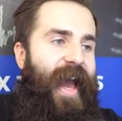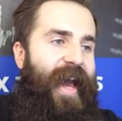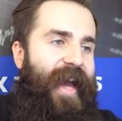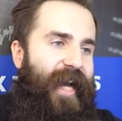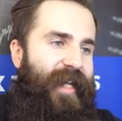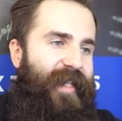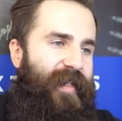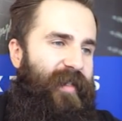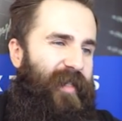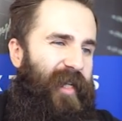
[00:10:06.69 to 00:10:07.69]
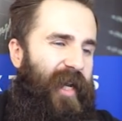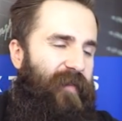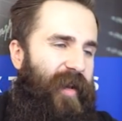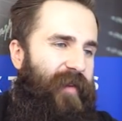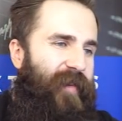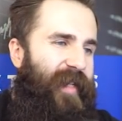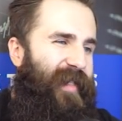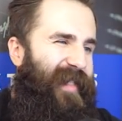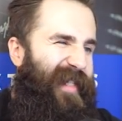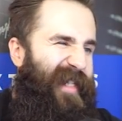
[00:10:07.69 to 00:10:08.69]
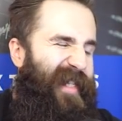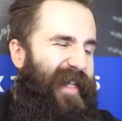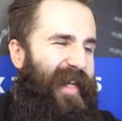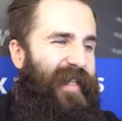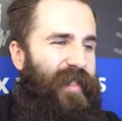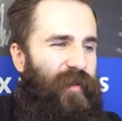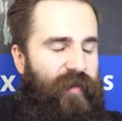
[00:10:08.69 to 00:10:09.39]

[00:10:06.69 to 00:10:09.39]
And straight away you can see that it is